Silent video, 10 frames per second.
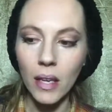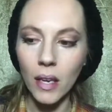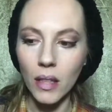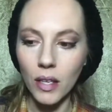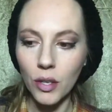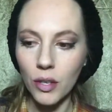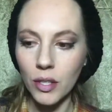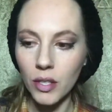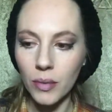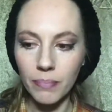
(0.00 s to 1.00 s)
And then you
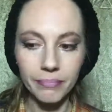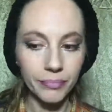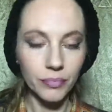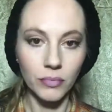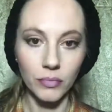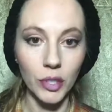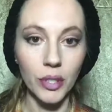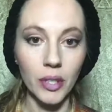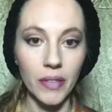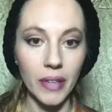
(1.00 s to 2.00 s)

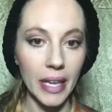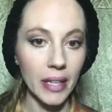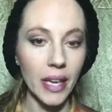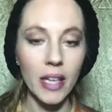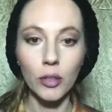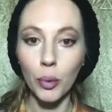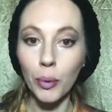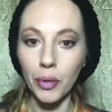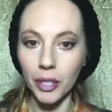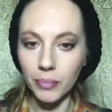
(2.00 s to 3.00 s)
can leave it like that,
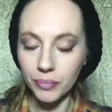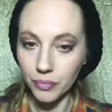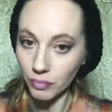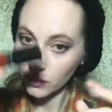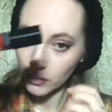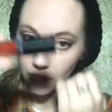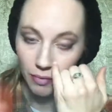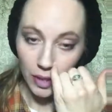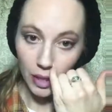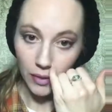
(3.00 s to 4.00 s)
or
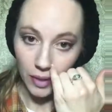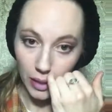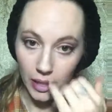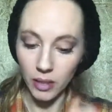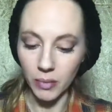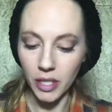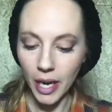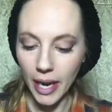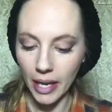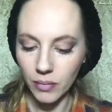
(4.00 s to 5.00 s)
if you like some
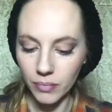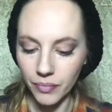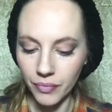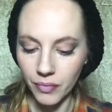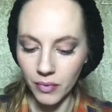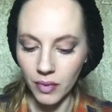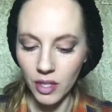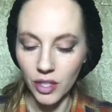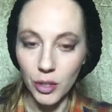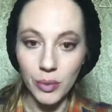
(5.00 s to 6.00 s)
shine,
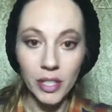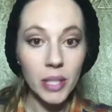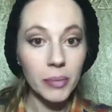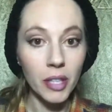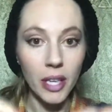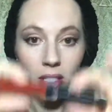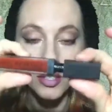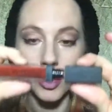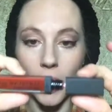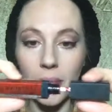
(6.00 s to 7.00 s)
use a lip
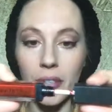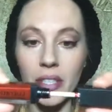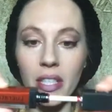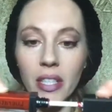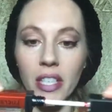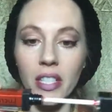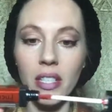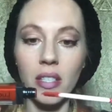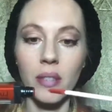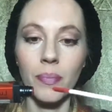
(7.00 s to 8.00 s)
gloss. So I'm using
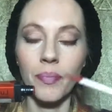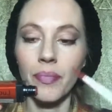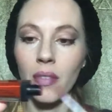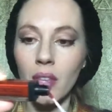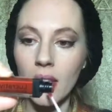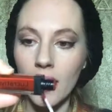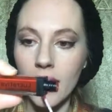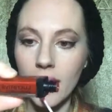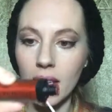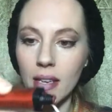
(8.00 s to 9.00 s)
Luscious,
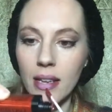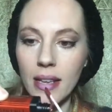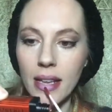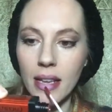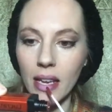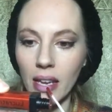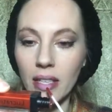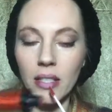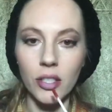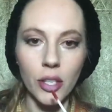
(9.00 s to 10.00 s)
and
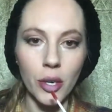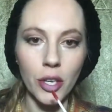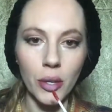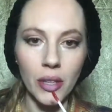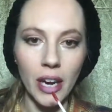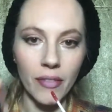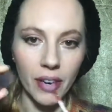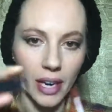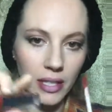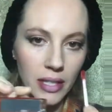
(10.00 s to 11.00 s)
this is so new that I
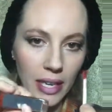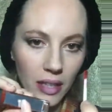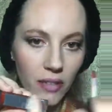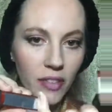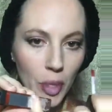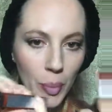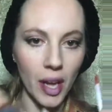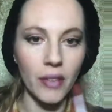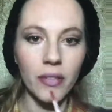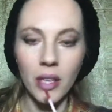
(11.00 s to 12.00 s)
forgot to take the film off.